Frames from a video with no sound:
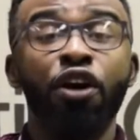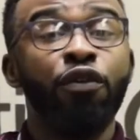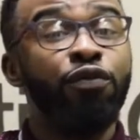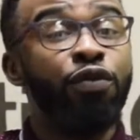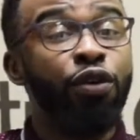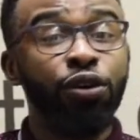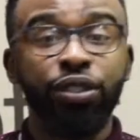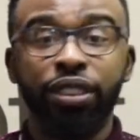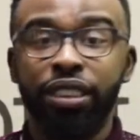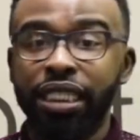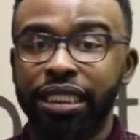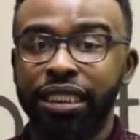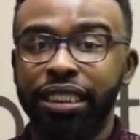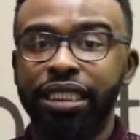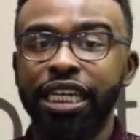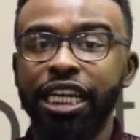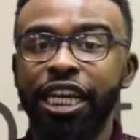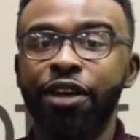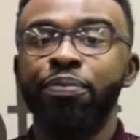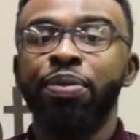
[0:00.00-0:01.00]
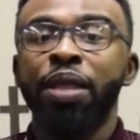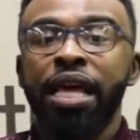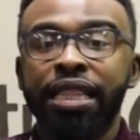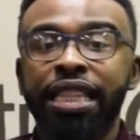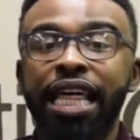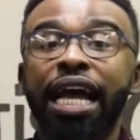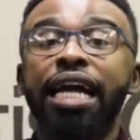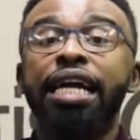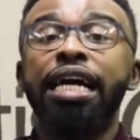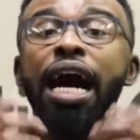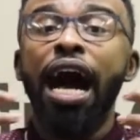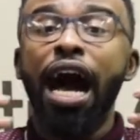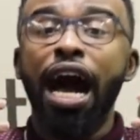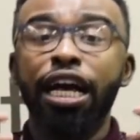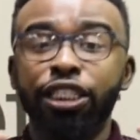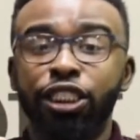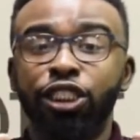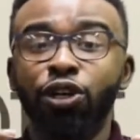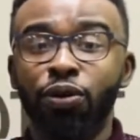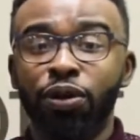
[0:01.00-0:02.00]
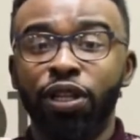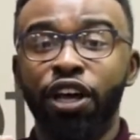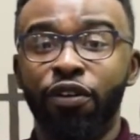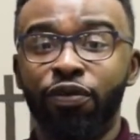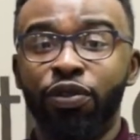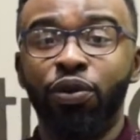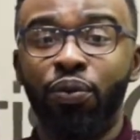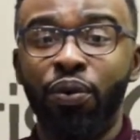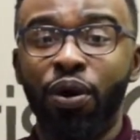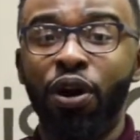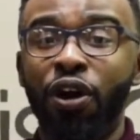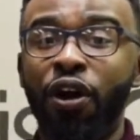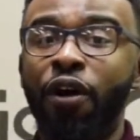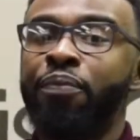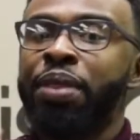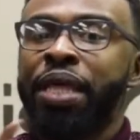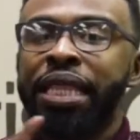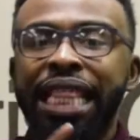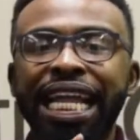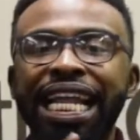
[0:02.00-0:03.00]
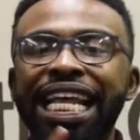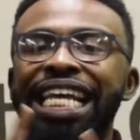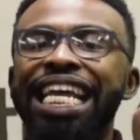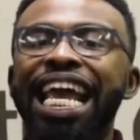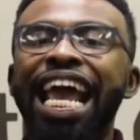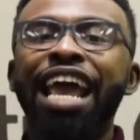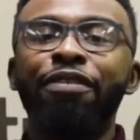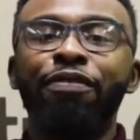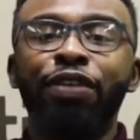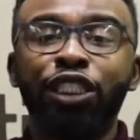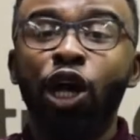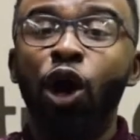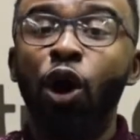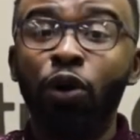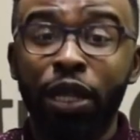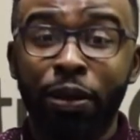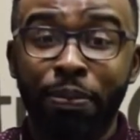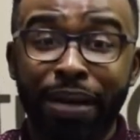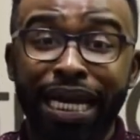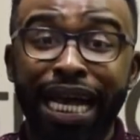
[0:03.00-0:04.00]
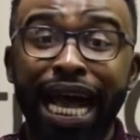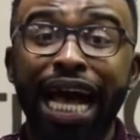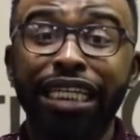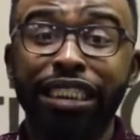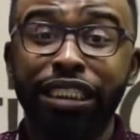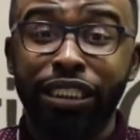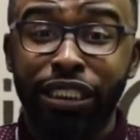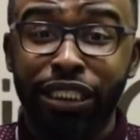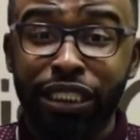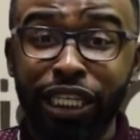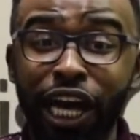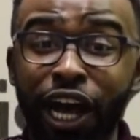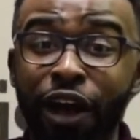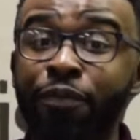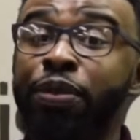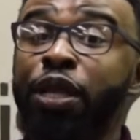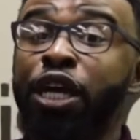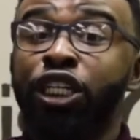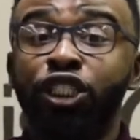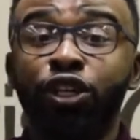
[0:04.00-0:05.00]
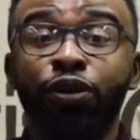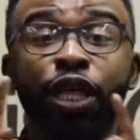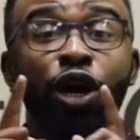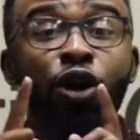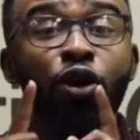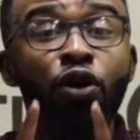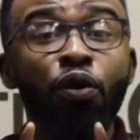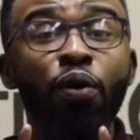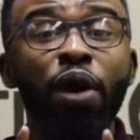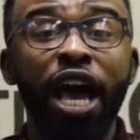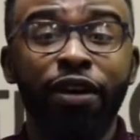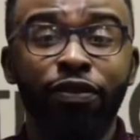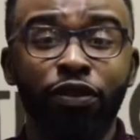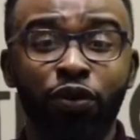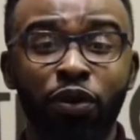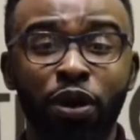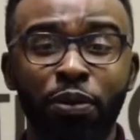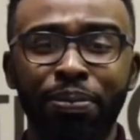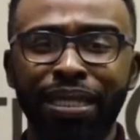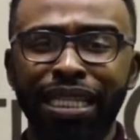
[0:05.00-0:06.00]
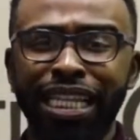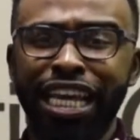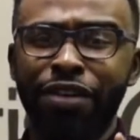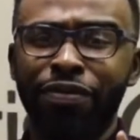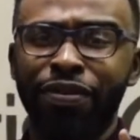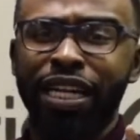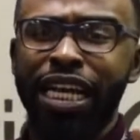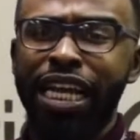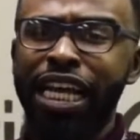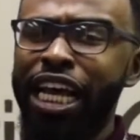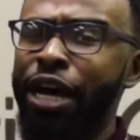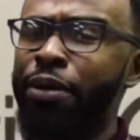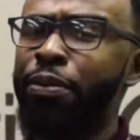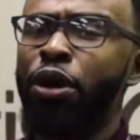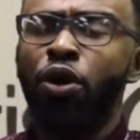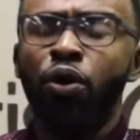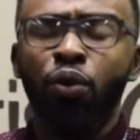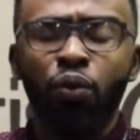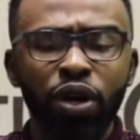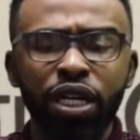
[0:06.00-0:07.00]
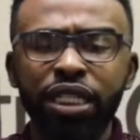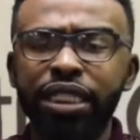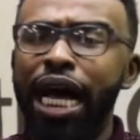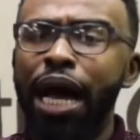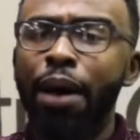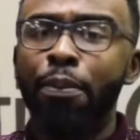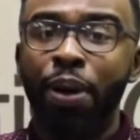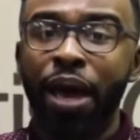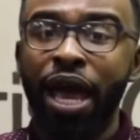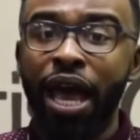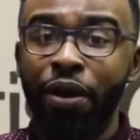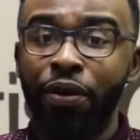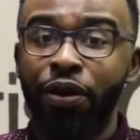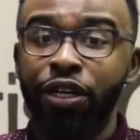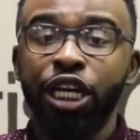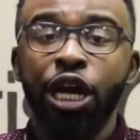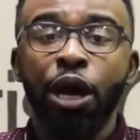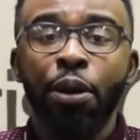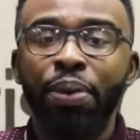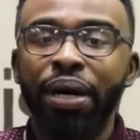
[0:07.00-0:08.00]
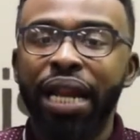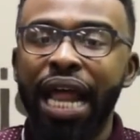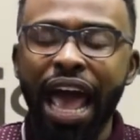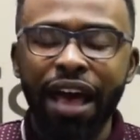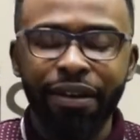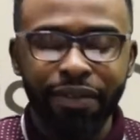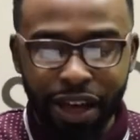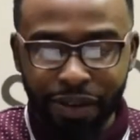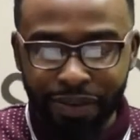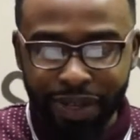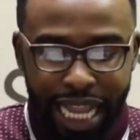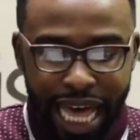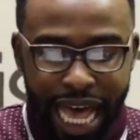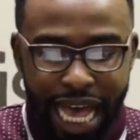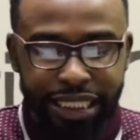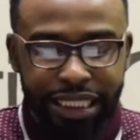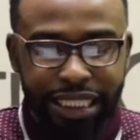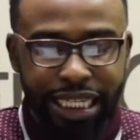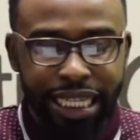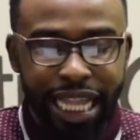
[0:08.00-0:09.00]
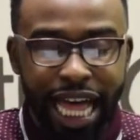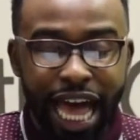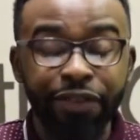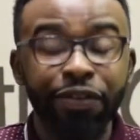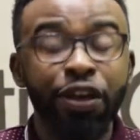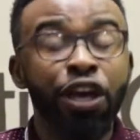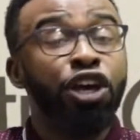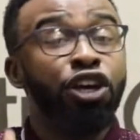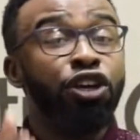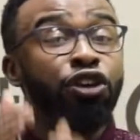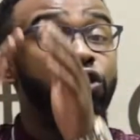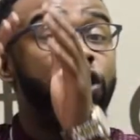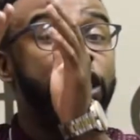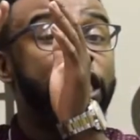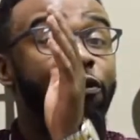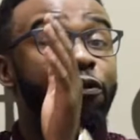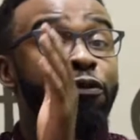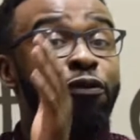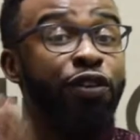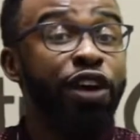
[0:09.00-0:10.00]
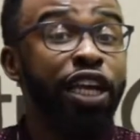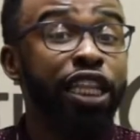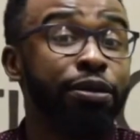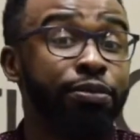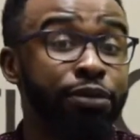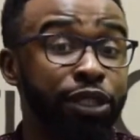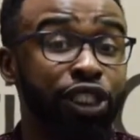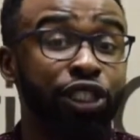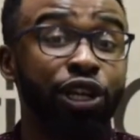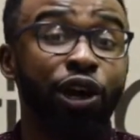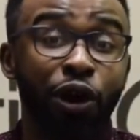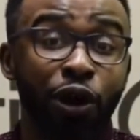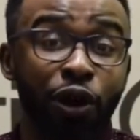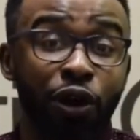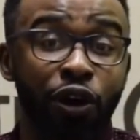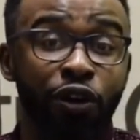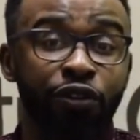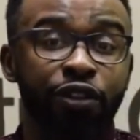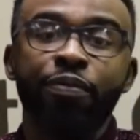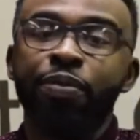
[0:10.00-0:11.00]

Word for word: verse 16, that God so loved the world that he gave his only begotten Son so that whoever would believe in him would not perish but have everlasting life. You see, Philip served